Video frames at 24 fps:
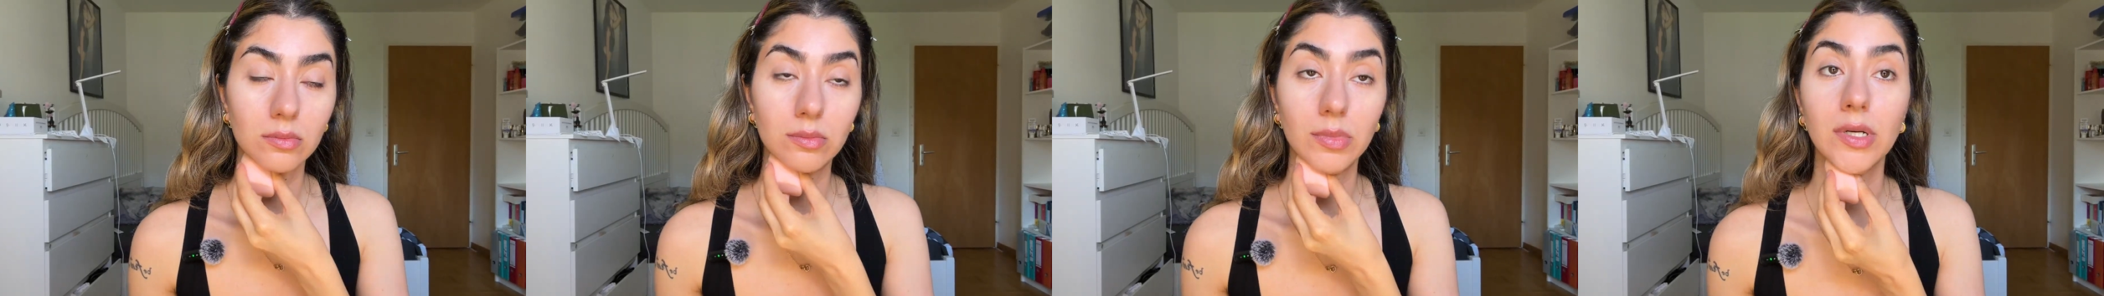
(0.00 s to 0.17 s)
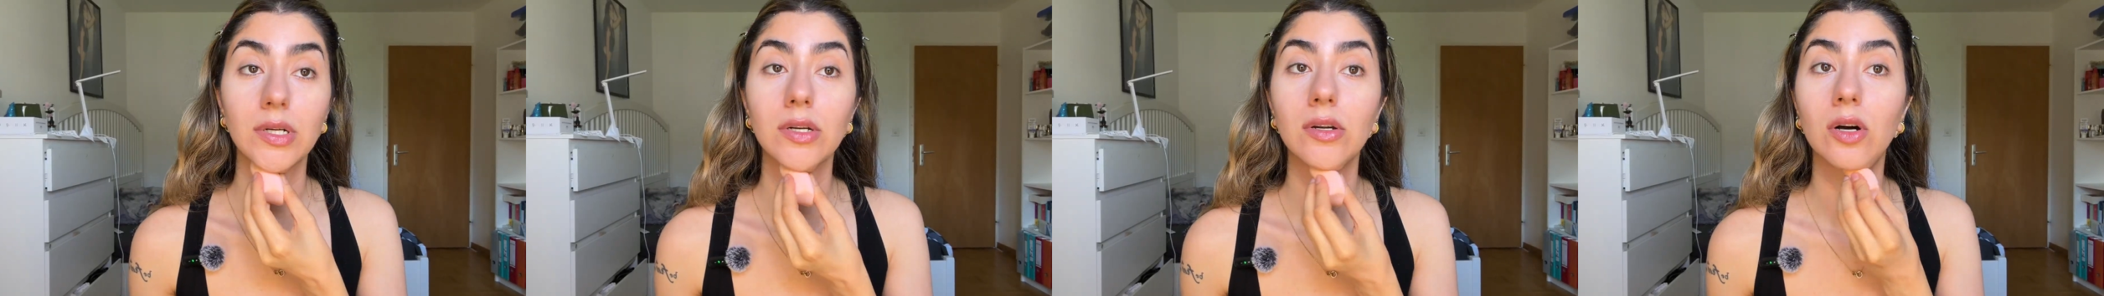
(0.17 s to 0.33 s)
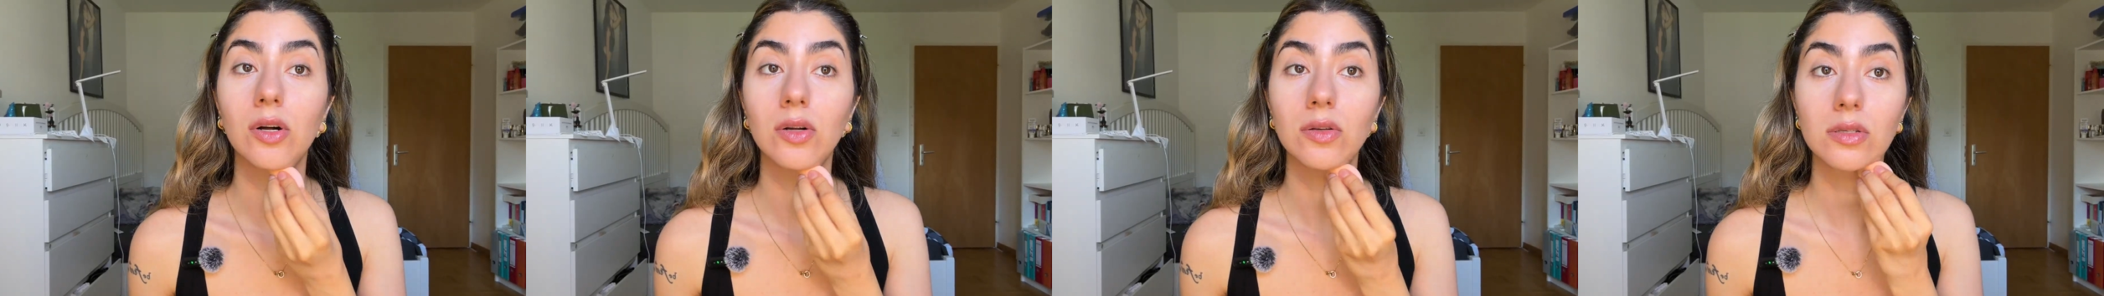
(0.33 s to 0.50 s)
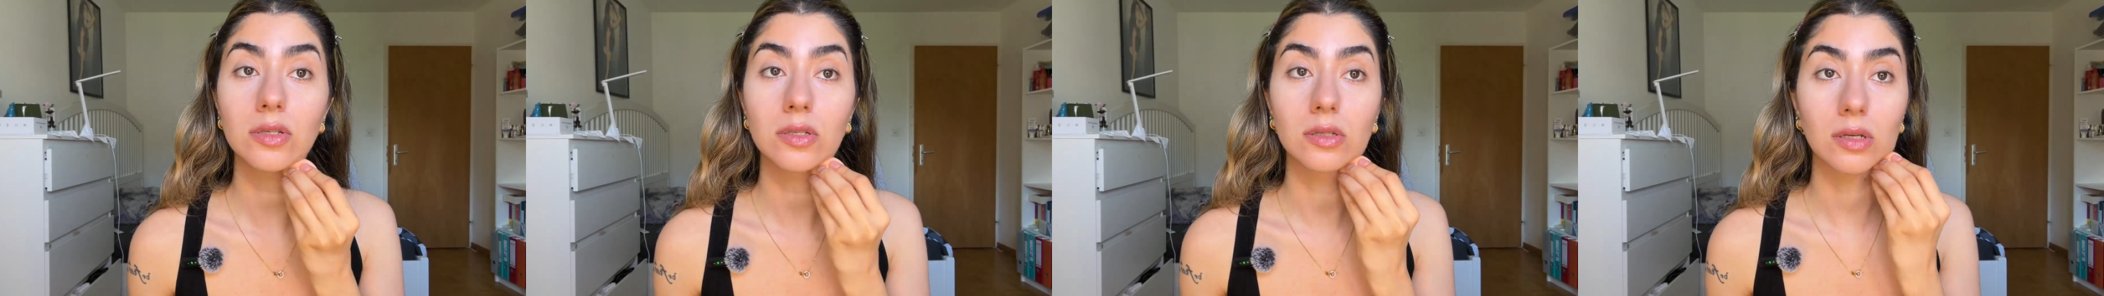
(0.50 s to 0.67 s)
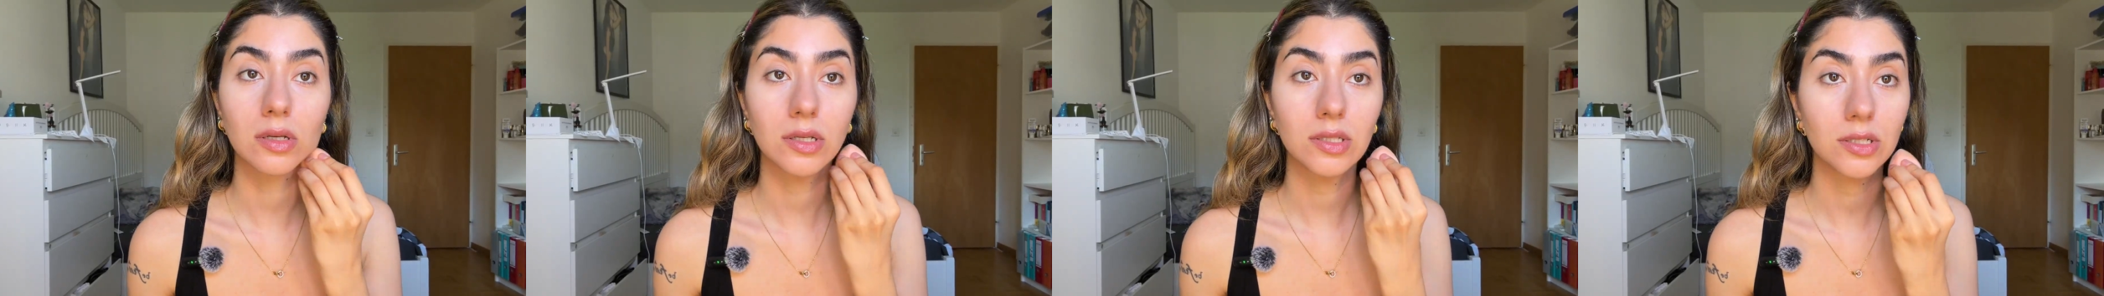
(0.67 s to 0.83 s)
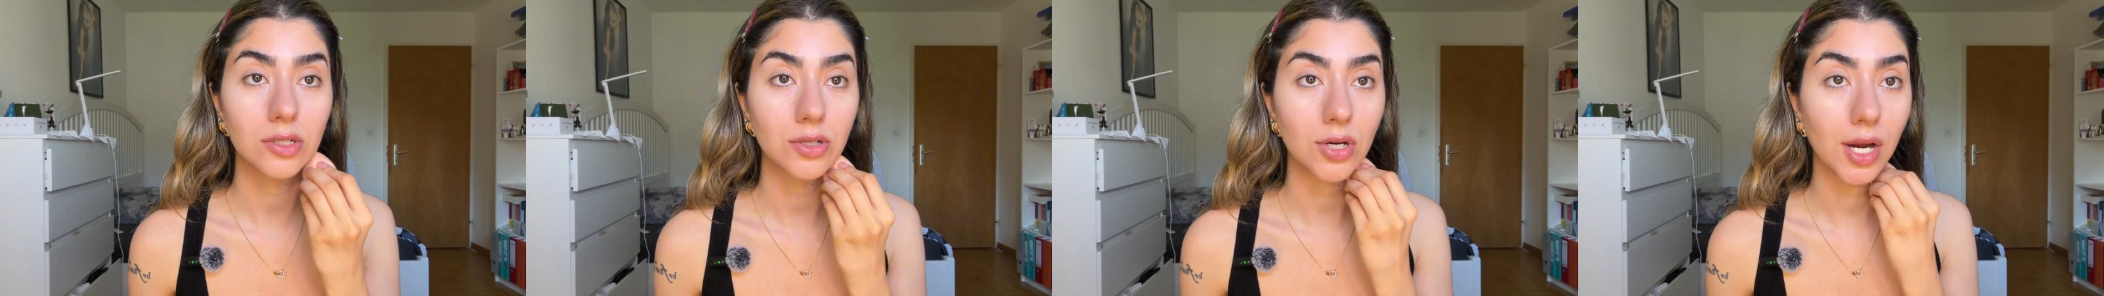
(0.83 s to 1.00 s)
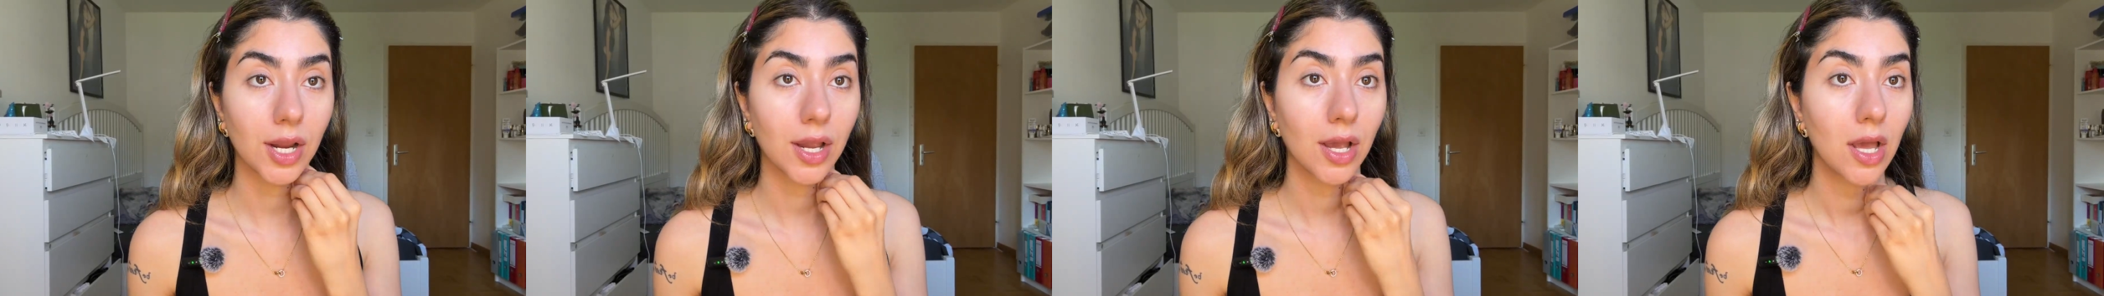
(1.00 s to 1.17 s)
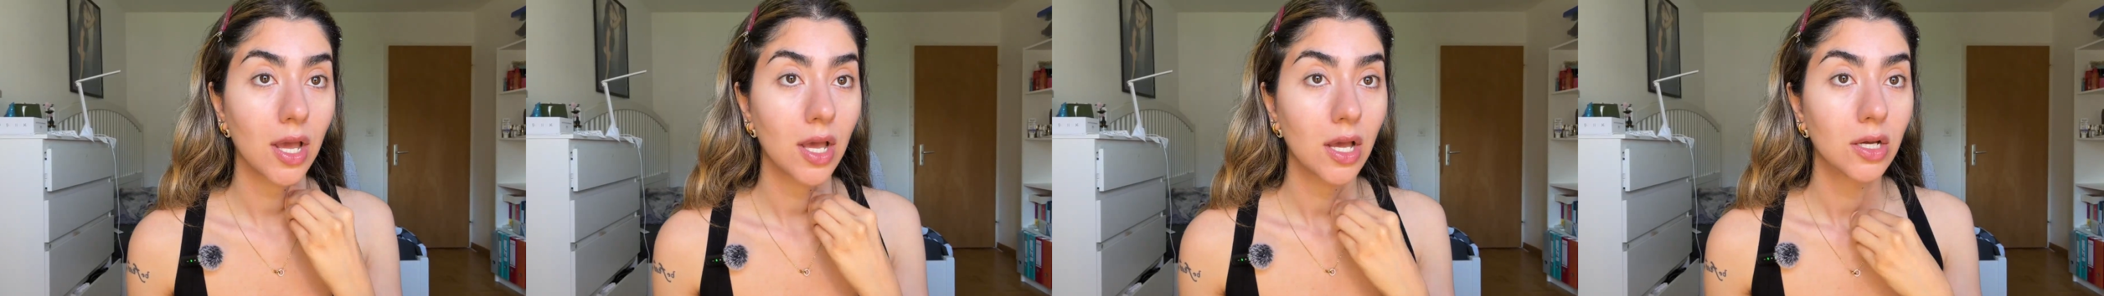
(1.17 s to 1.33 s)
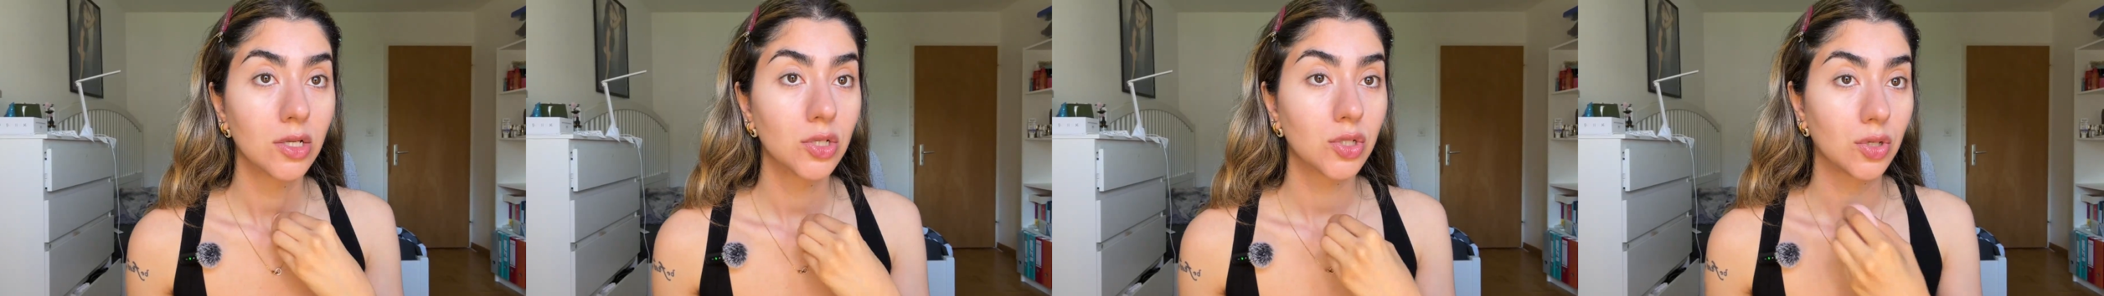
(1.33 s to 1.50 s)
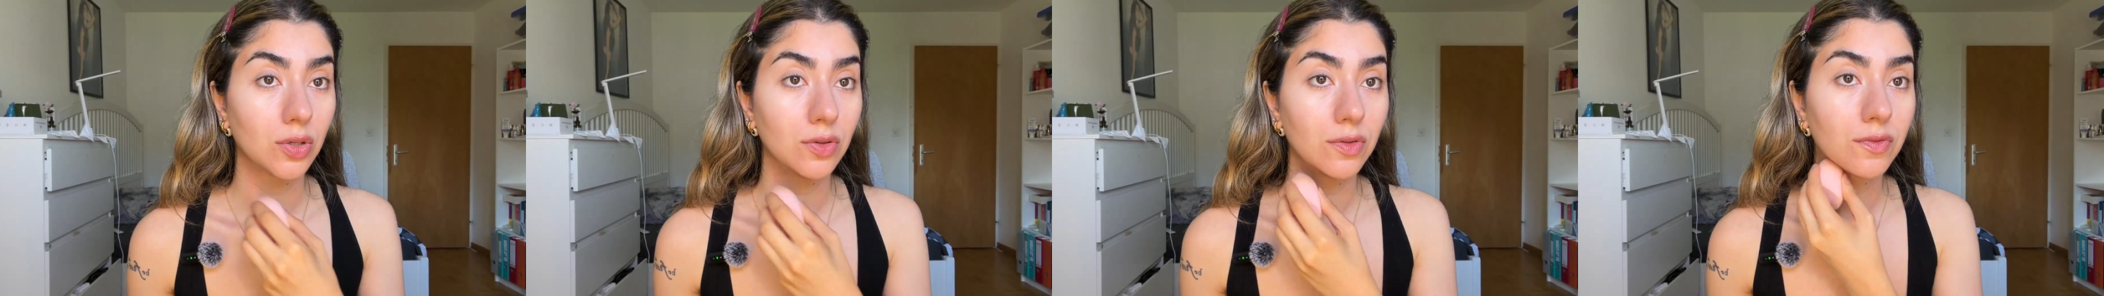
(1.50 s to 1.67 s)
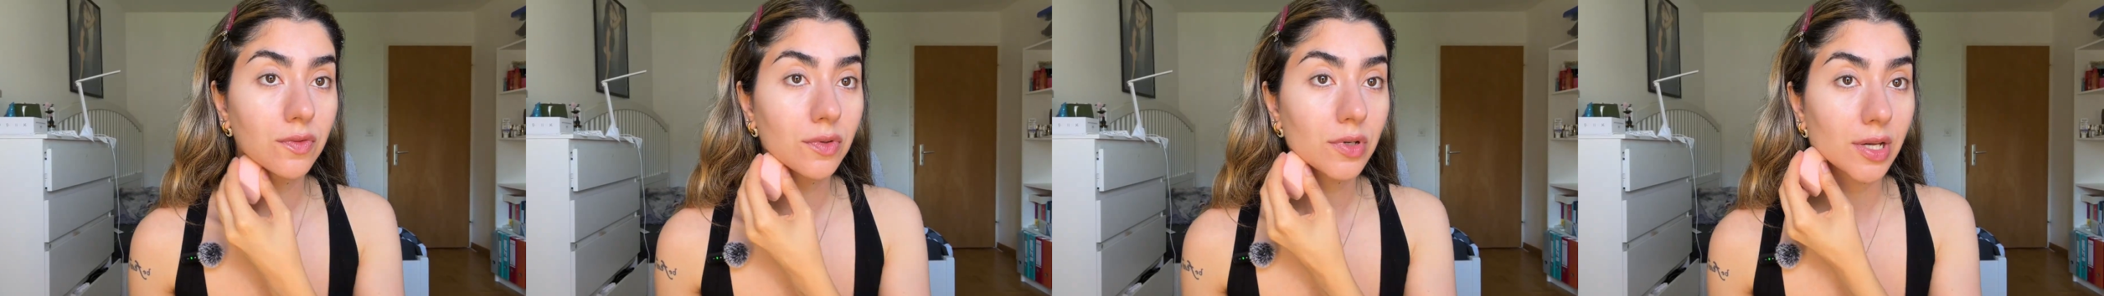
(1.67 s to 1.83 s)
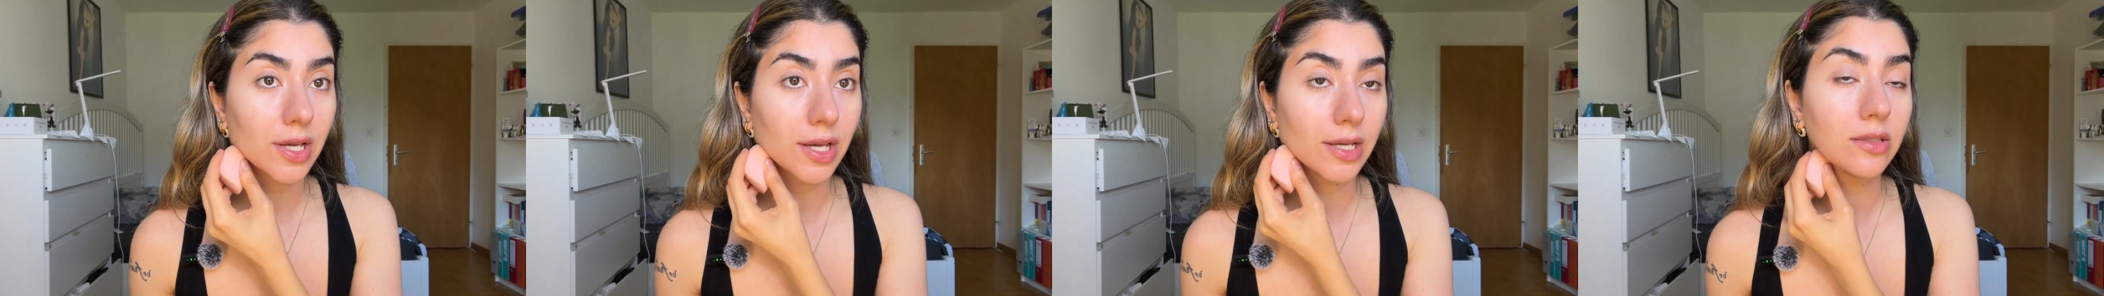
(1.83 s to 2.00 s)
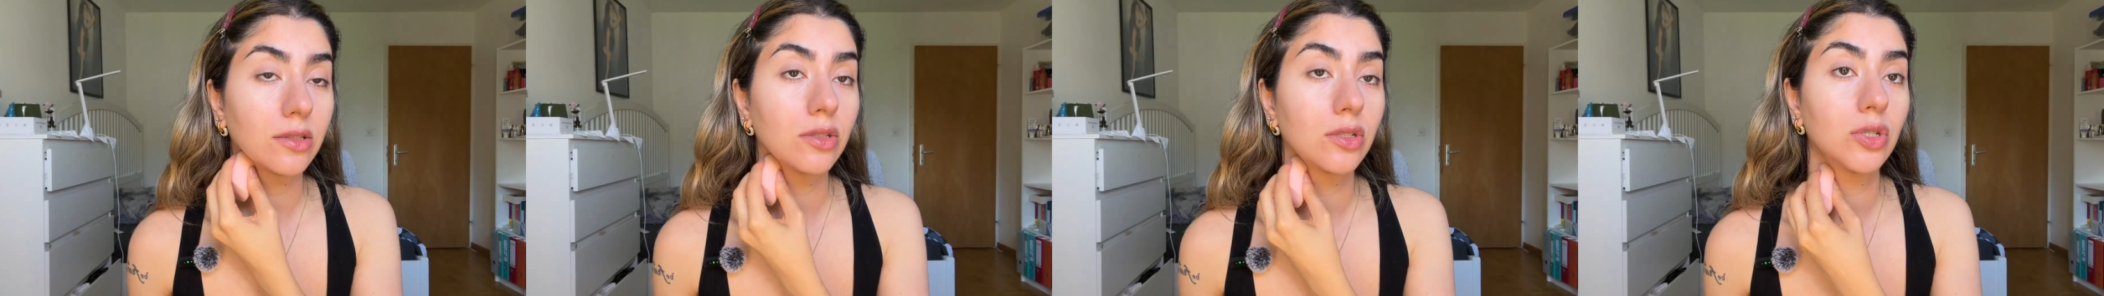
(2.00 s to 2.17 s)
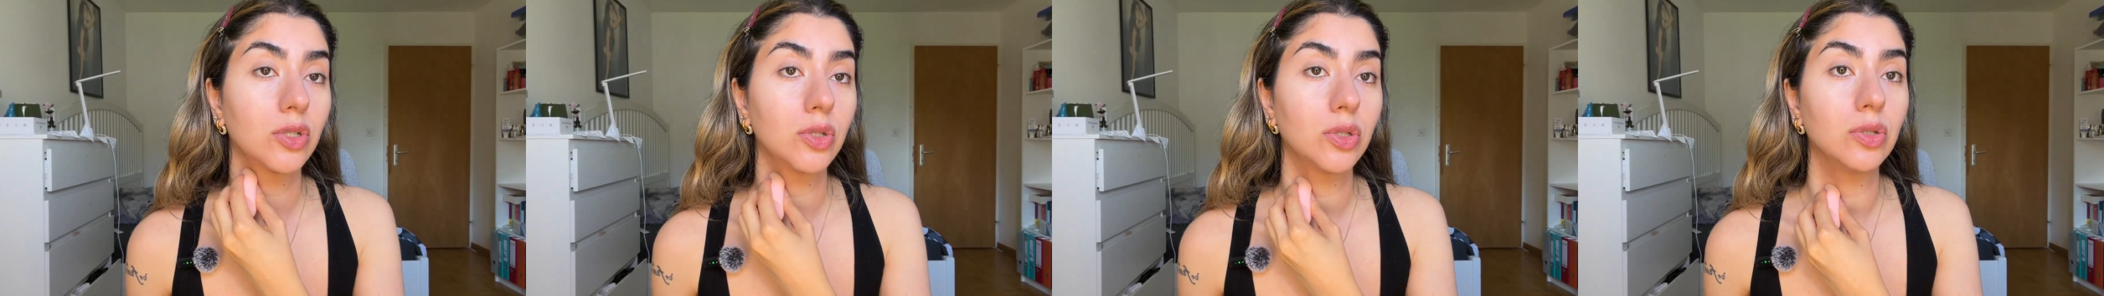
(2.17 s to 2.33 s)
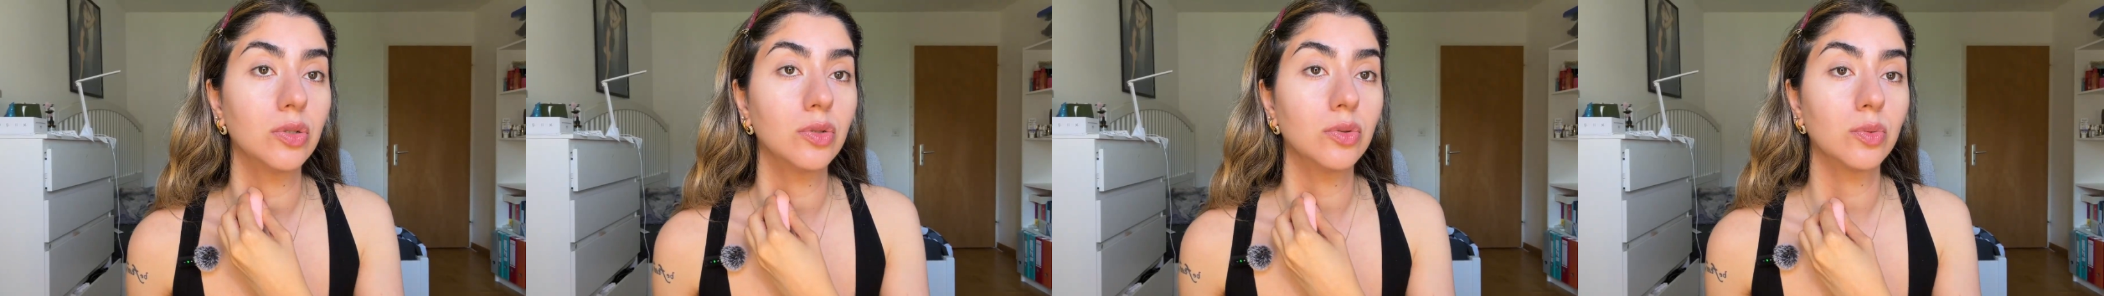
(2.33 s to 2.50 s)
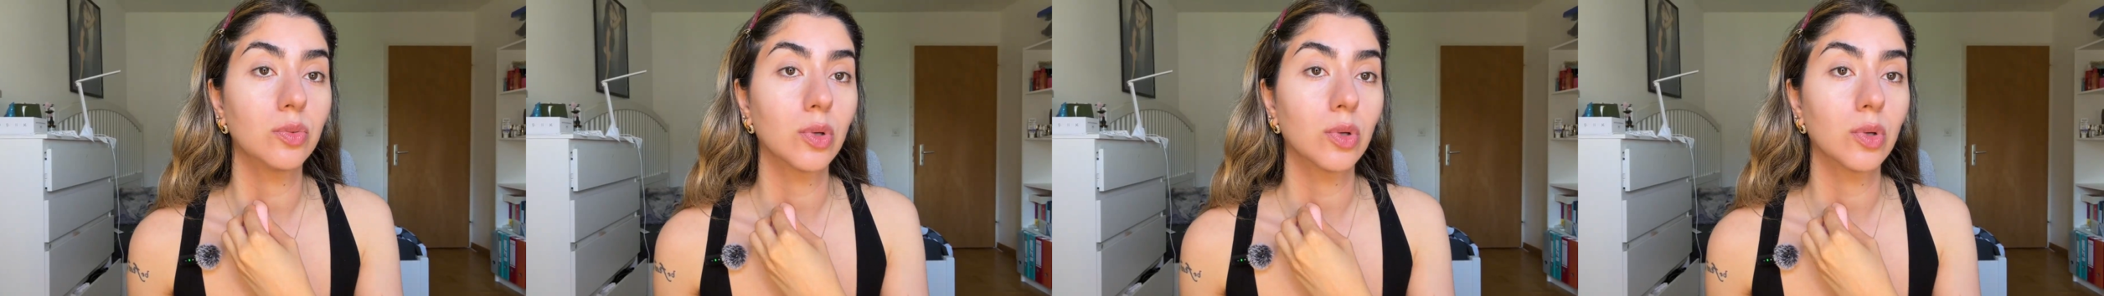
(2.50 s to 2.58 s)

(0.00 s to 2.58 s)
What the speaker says: But also a trick, don't forget to